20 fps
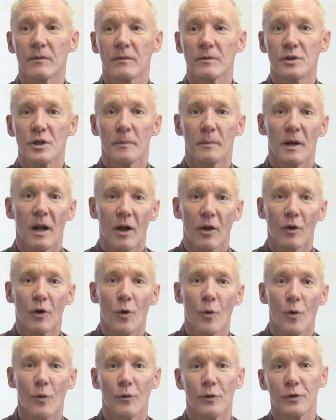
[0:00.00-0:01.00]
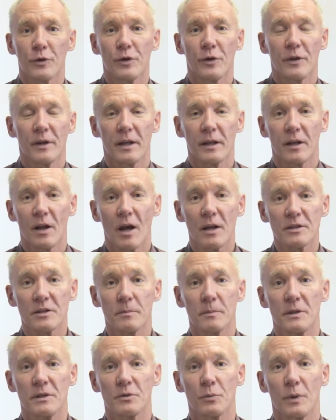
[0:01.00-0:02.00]
Jim and I will go over to the
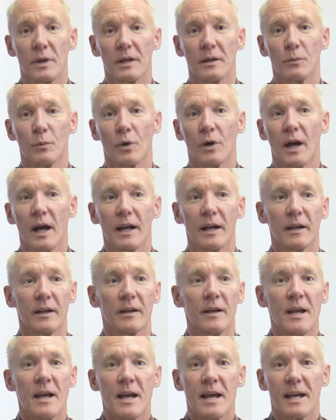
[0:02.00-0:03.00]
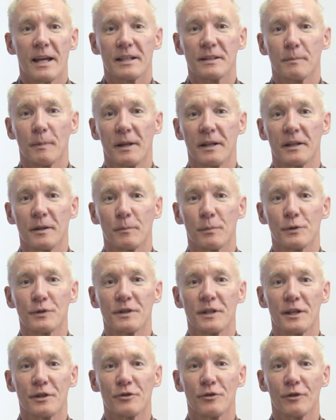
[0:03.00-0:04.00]
endoscopy suite and we'll kind of explain the
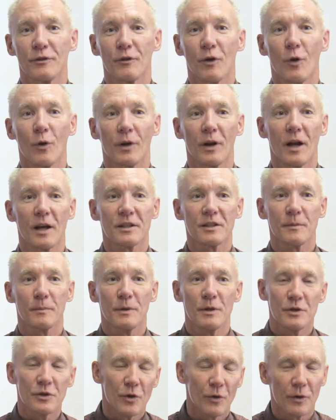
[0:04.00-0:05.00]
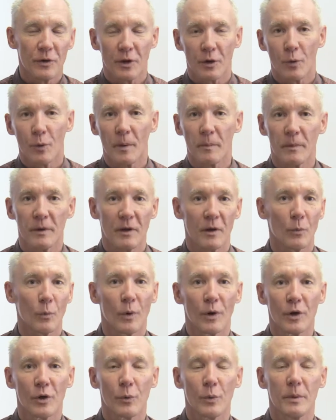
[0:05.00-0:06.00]
procedure of colonoscopy, show you the equipment and
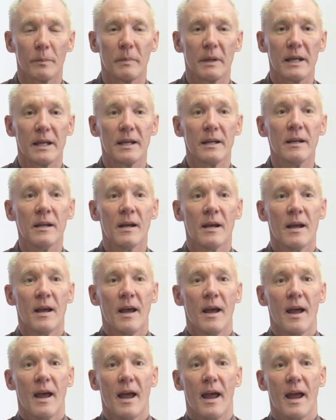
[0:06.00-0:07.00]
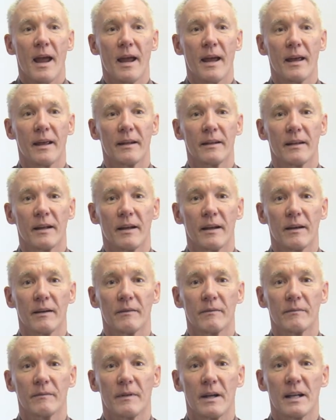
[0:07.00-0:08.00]
where you would be, and
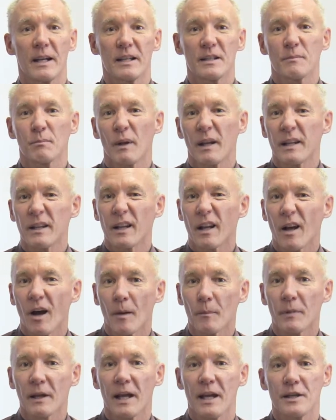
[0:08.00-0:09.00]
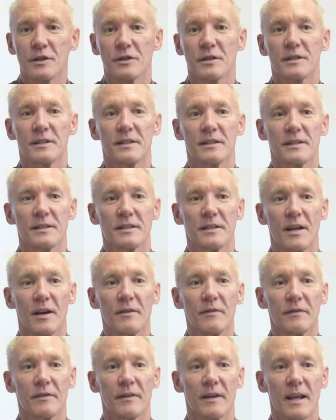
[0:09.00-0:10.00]
explain the complications and
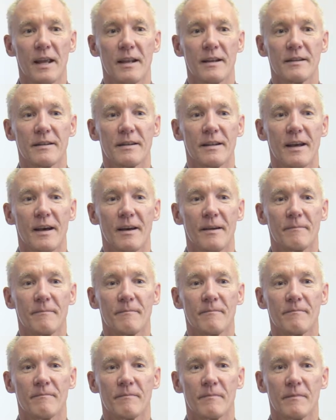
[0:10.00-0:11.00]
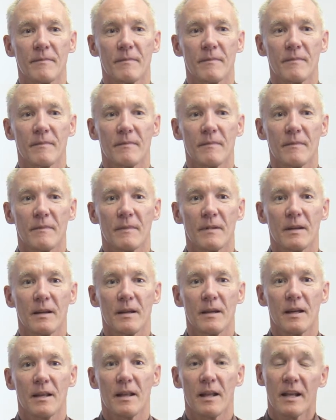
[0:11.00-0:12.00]
stuff, and
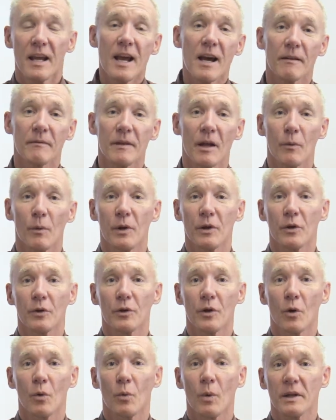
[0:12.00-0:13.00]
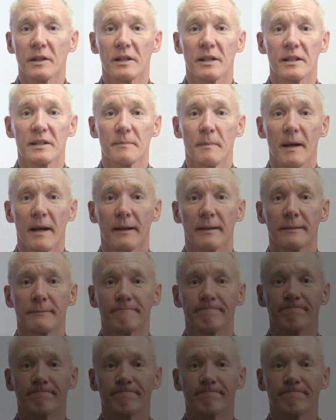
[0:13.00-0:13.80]
then yeah, that way you'll know what to expect.